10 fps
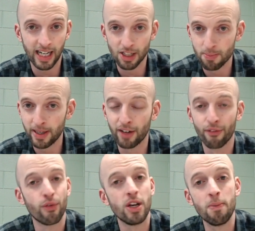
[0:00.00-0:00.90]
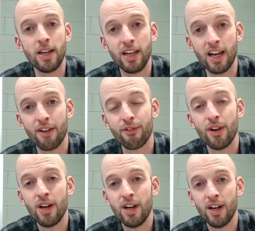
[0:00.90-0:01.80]
They got to pick a free PDF,
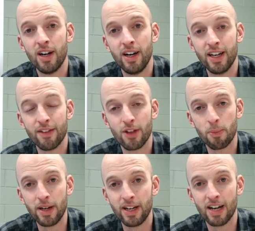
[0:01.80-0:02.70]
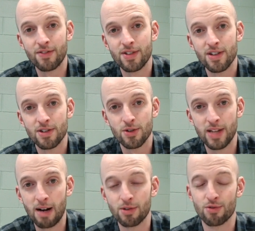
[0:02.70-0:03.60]
any of their PDFs. So
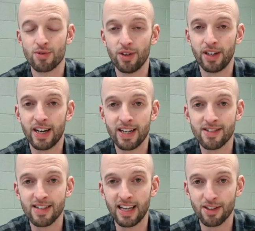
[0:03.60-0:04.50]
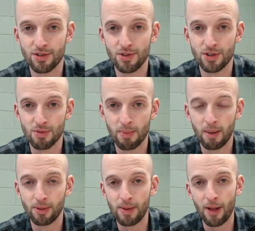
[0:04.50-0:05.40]
that was really nice, and the students were
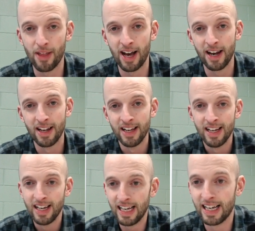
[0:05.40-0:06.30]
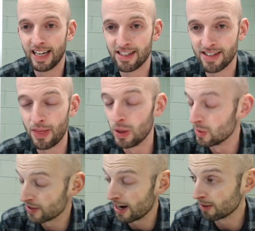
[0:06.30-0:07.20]
pumped about that. And I sent
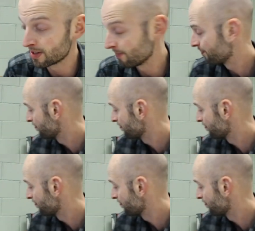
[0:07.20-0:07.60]
those out.